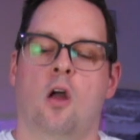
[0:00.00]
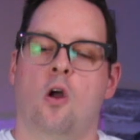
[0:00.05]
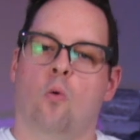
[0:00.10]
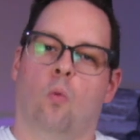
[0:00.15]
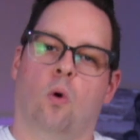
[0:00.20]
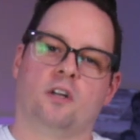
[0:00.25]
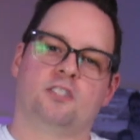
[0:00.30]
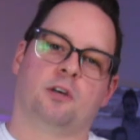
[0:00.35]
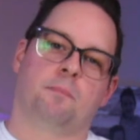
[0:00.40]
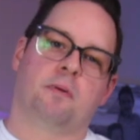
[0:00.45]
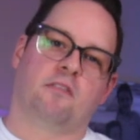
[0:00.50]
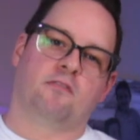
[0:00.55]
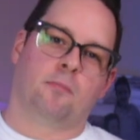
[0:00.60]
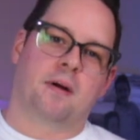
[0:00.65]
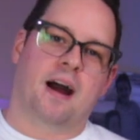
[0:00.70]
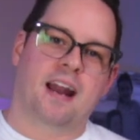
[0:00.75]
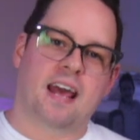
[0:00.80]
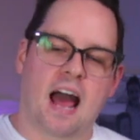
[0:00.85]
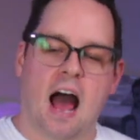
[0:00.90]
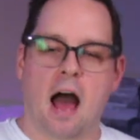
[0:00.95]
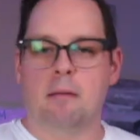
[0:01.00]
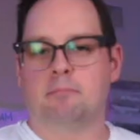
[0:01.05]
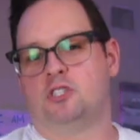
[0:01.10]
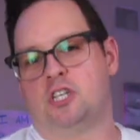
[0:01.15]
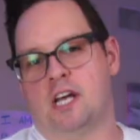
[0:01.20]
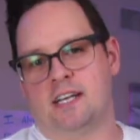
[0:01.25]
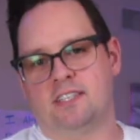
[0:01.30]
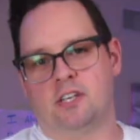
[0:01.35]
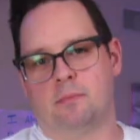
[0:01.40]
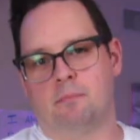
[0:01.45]
What's up everybody, I'm
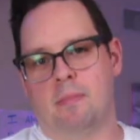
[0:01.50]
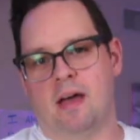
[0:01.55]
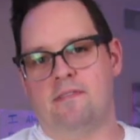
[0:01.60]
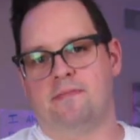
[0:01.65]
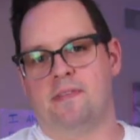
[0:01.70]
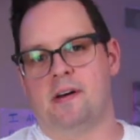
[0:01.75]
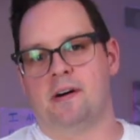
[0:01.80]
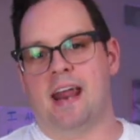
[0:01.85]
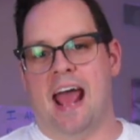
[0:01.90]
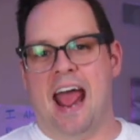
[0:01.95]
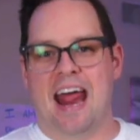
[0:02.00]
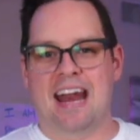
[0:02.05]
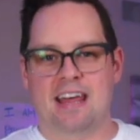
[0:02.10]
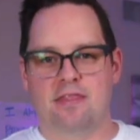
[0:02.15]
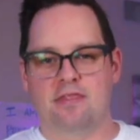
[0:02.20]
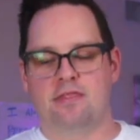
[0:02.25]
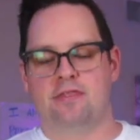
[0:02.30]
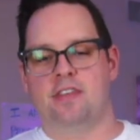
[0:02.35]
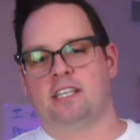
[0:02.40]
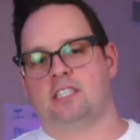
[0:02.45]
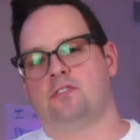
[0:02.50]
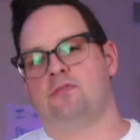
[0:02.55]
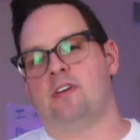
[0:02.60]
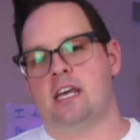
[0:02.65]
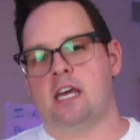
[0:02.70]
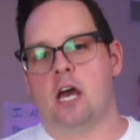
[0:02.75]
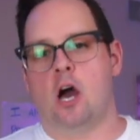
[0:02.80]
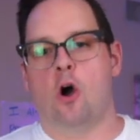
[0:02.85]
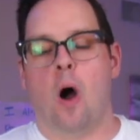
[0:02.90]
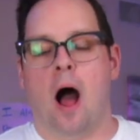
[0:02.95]
Jason Mayfield, and in this
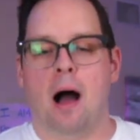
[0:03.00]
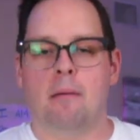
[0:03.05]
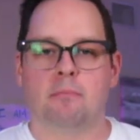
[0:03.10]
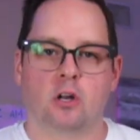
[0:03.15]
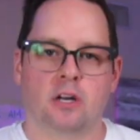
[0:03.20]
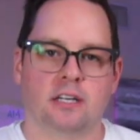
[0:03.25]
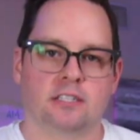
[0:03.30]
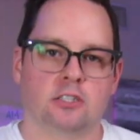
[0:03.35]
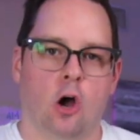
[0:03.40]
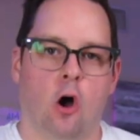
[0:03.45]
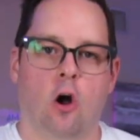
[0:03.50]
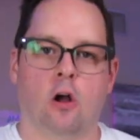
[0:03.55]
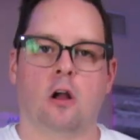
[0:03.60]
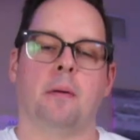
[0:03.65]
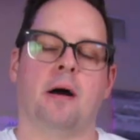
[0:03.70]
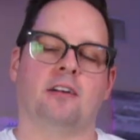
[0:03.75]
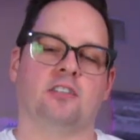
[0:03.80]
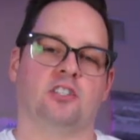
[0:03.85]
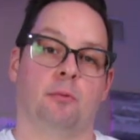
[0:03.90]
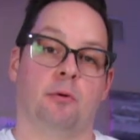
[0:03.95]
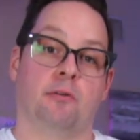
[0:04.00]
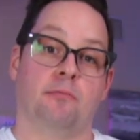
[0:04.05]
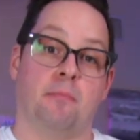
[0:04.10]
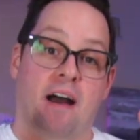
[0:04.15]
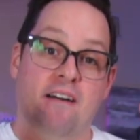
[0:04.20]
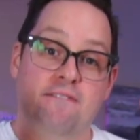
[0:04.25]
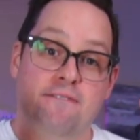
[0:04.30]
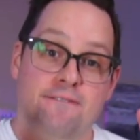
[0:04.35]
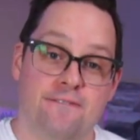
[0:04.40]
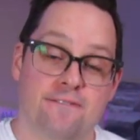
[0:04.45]
video I'm going to talk about some of
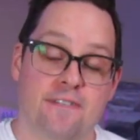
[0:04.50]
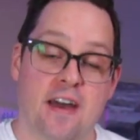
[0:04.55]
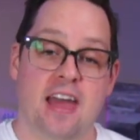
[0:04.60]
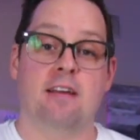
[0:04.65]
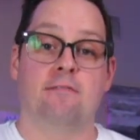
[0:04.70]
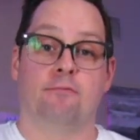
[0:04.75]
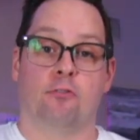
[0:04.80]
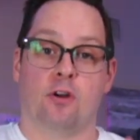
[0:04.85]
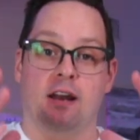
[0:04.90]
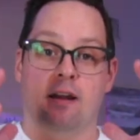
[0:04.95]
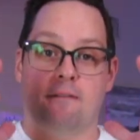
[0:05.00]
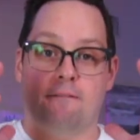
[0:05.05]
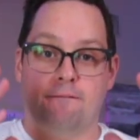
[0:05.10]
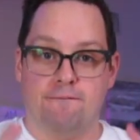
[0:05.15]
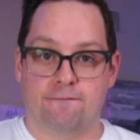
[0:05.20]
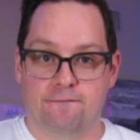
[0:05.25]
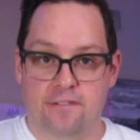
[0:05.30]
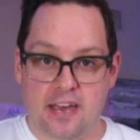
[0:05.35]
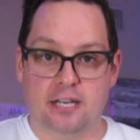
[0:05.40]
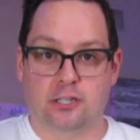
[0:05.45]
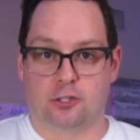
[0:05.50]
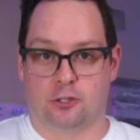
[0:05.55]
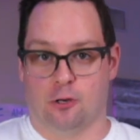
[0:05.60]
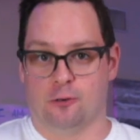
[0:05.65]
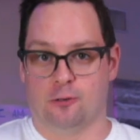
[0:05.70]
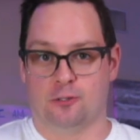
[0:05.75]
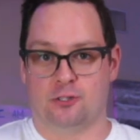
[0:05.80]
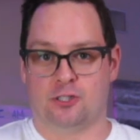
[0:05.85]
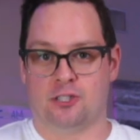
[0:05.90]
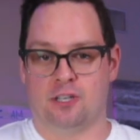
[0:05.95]
my favorite
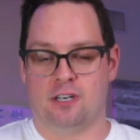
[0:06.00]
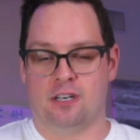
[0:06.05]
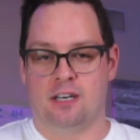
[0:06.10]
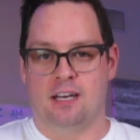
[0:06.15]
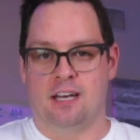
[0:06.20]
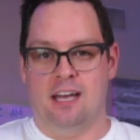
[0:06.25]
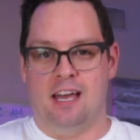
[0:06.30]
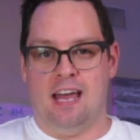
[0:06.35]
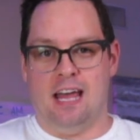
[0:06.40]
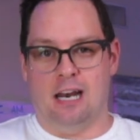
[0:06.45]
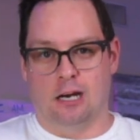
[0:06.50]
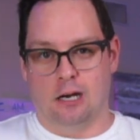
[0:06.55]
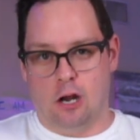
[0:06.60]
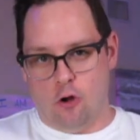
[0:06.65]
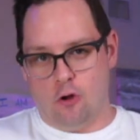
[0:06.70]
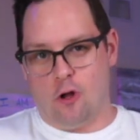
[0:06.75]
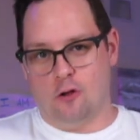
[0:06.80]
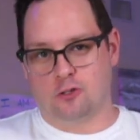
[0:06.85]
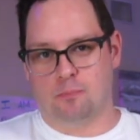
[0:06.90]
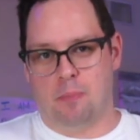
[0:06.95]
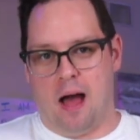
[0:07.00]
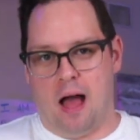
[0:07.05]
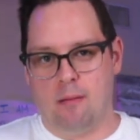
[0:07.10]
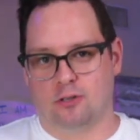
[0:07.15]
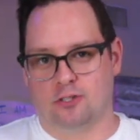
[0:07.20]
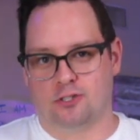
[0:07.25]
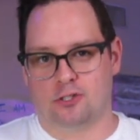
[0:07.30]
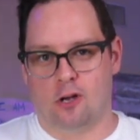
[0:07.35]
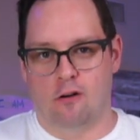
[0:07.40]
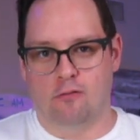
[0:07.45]
features in Logos
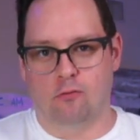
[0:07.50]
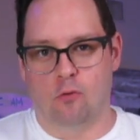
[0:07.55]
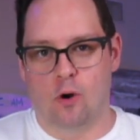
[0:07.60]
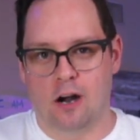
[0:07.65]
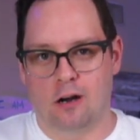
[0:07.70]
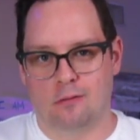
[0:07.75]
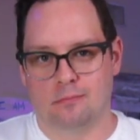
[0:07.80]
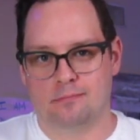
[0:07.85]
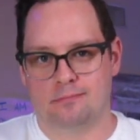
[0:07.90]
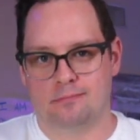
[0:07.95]
Bible software.